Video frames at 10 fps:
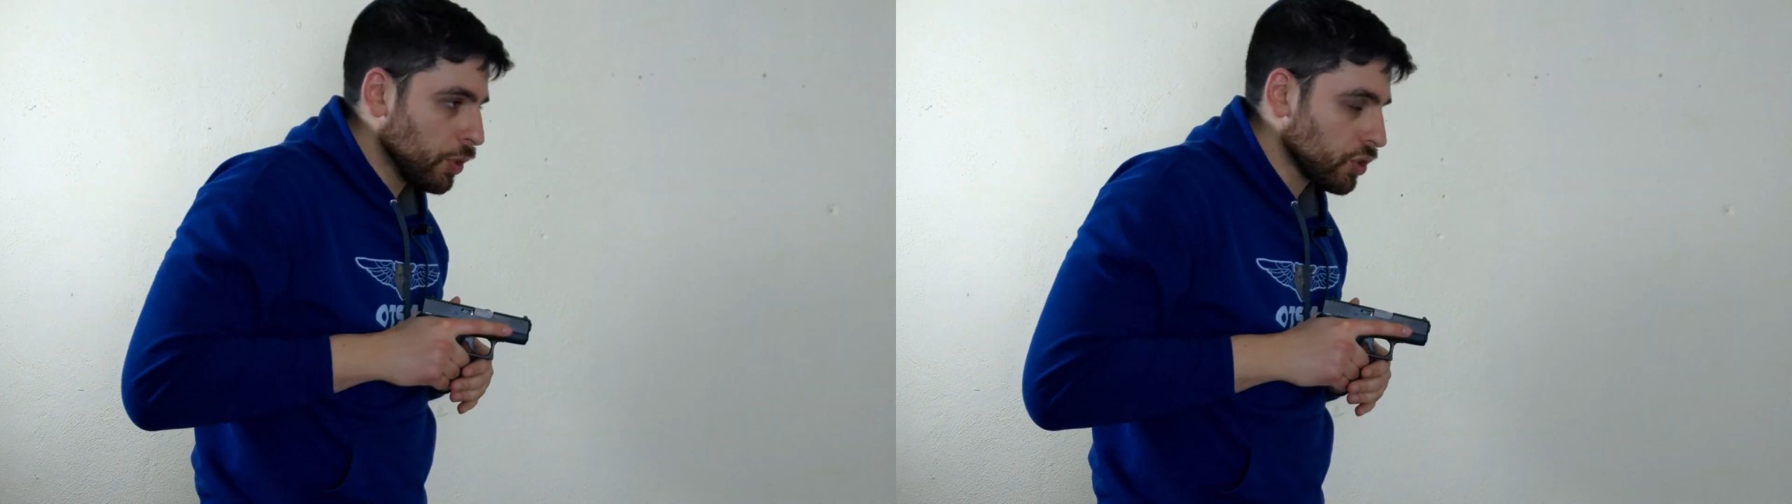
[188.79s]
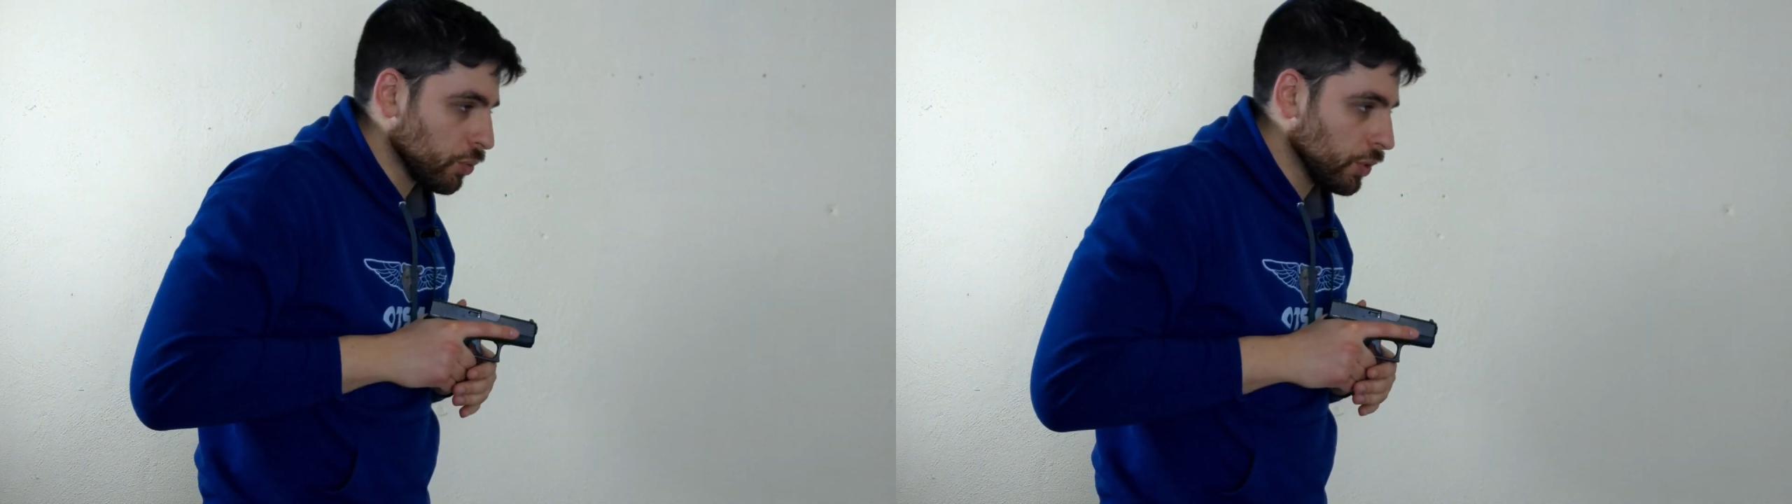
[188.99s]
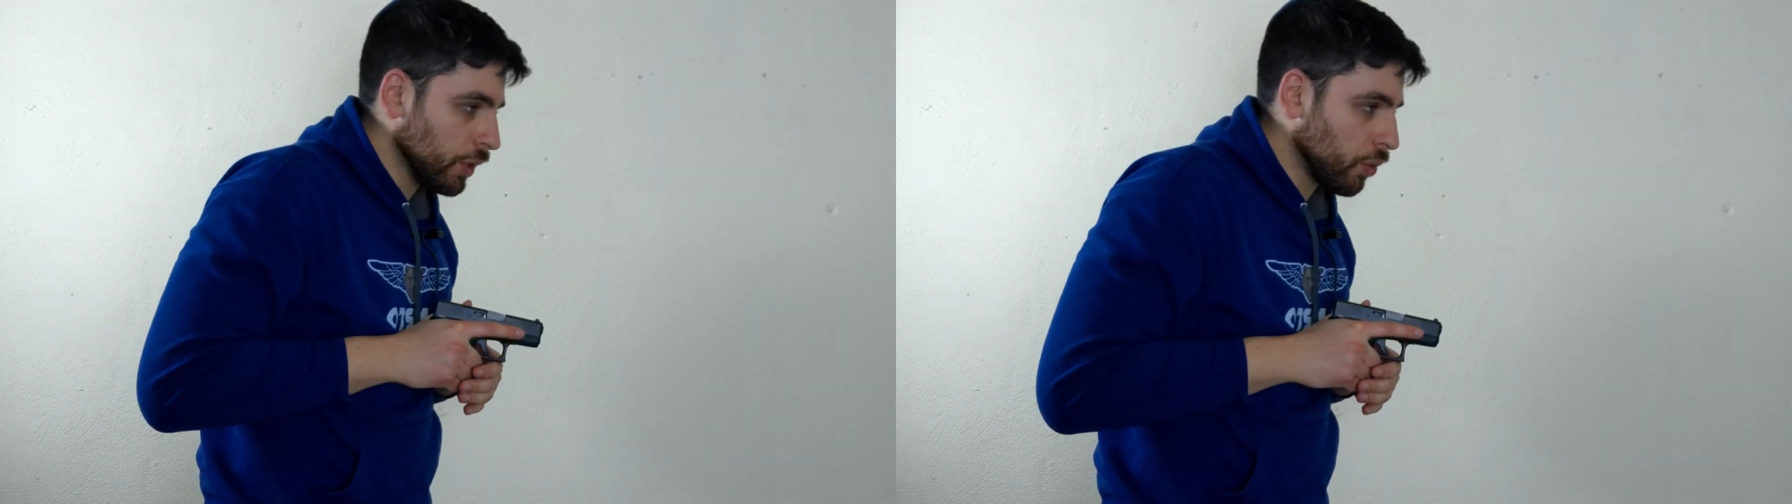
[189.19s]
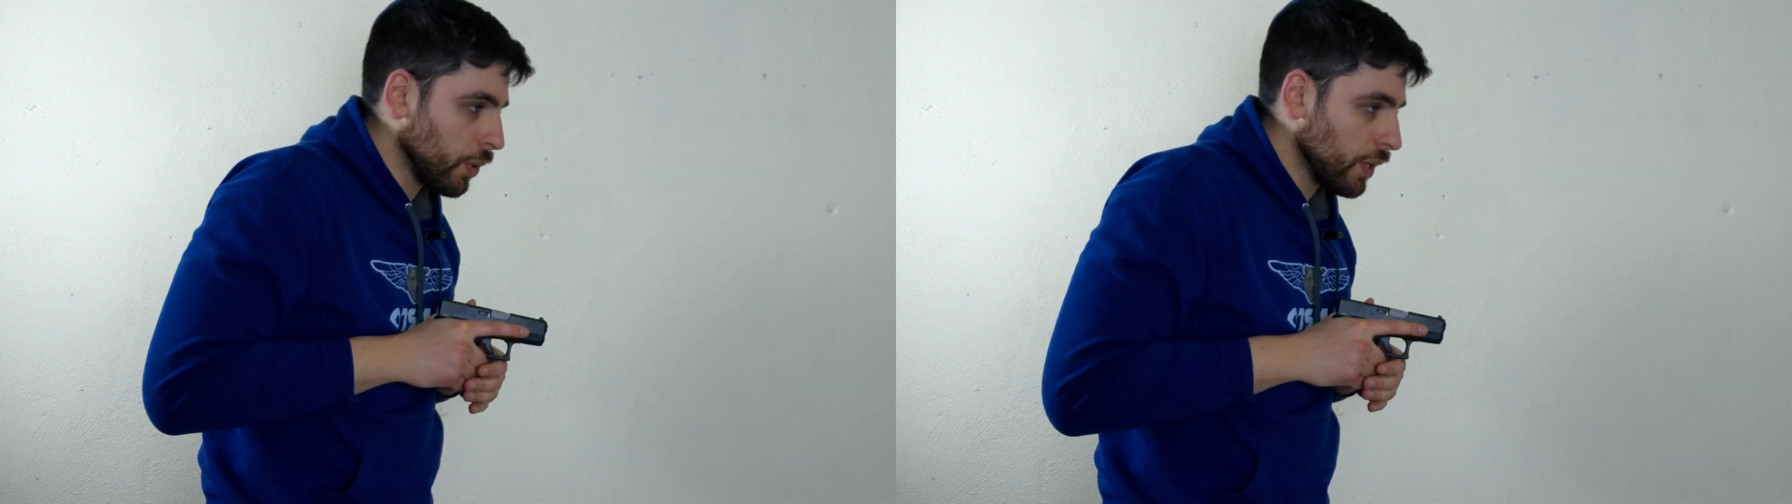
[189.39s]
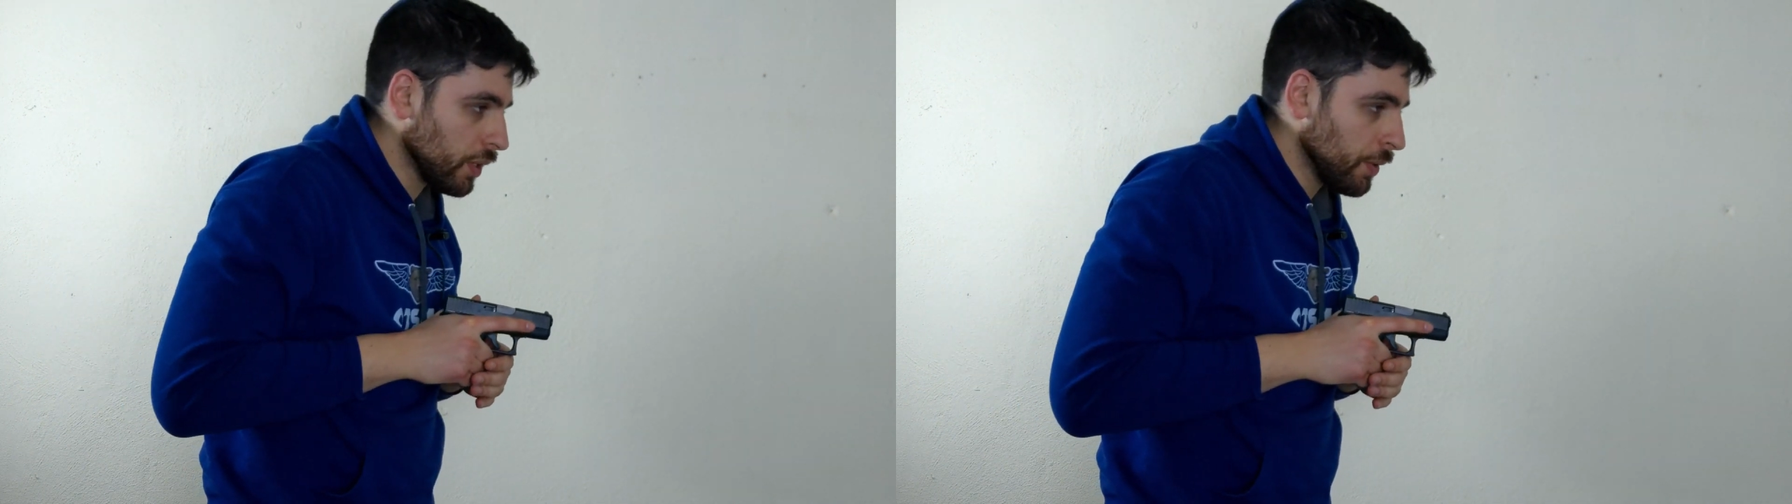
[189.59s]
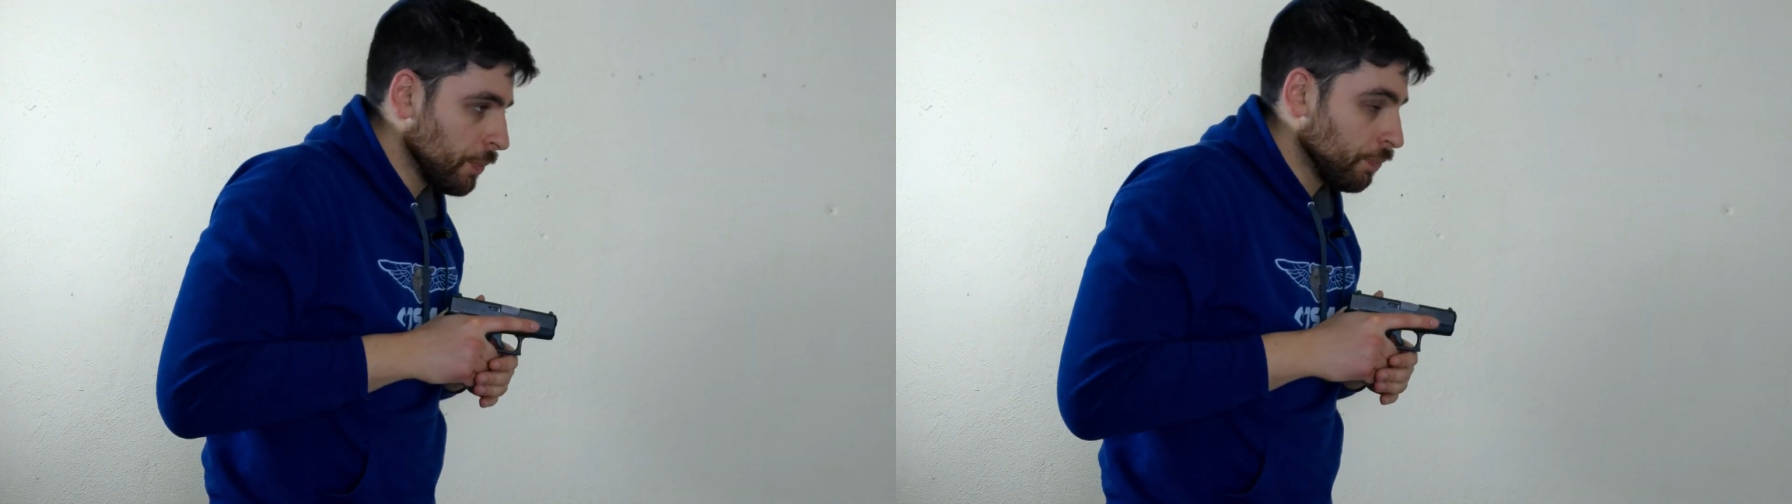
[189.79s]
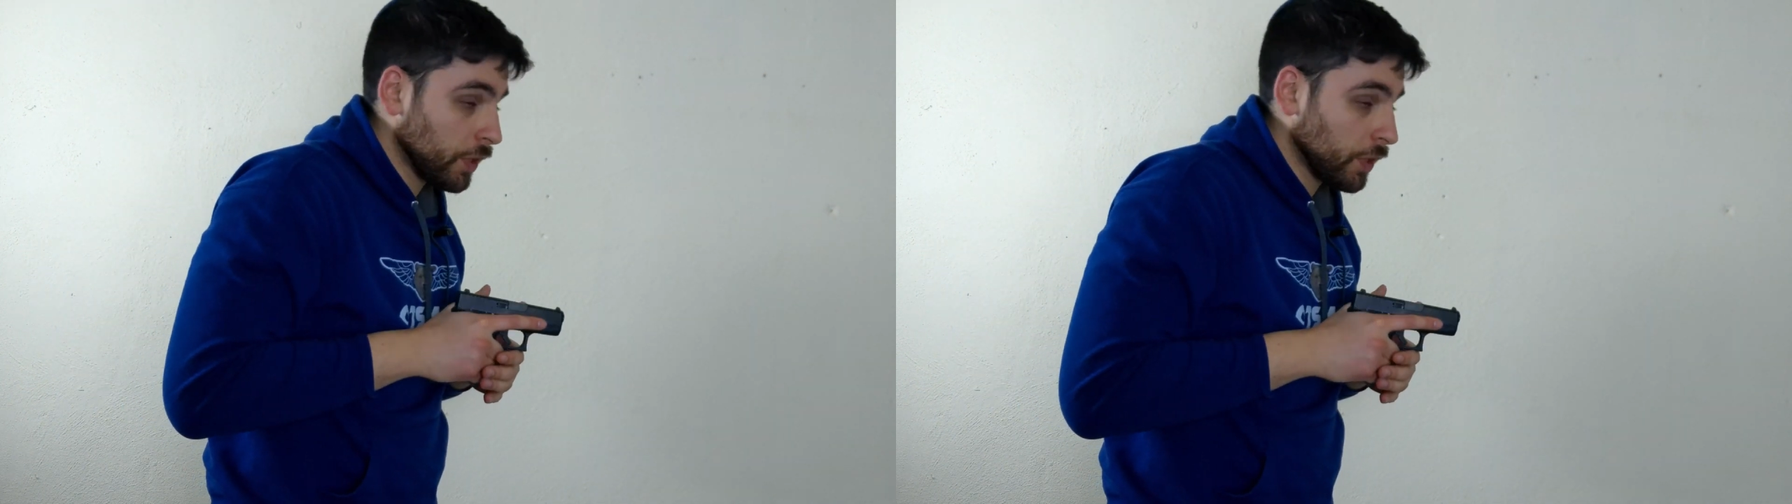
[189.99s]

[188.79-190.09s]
push it really quick,